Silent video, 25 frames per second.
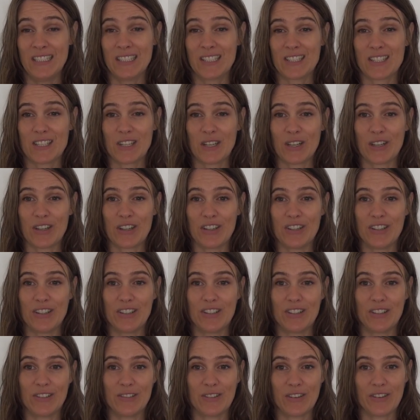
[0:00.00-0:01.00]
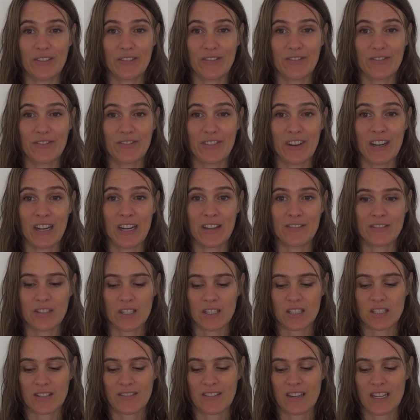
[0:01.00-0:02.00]
So what, five,
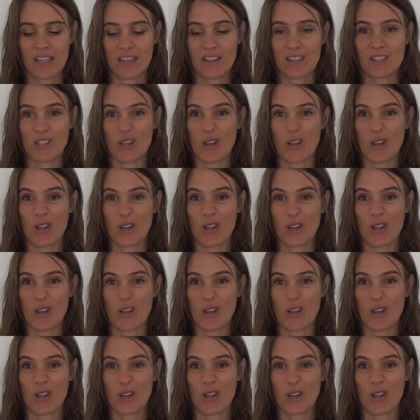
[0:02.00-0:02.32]
six, seven, eight.